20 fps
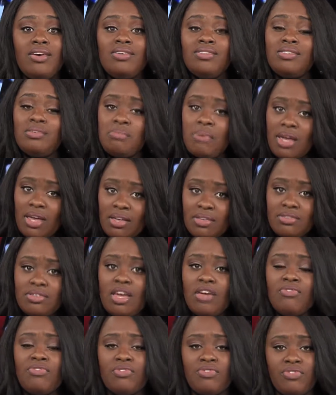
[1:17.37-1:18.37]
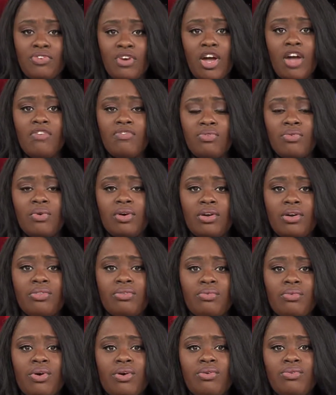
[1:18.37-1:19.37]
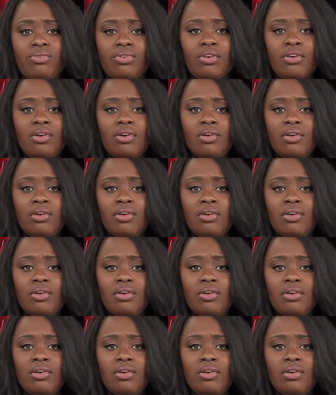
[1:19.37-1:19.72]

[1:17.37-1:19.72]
to make it safer for everyone on the road.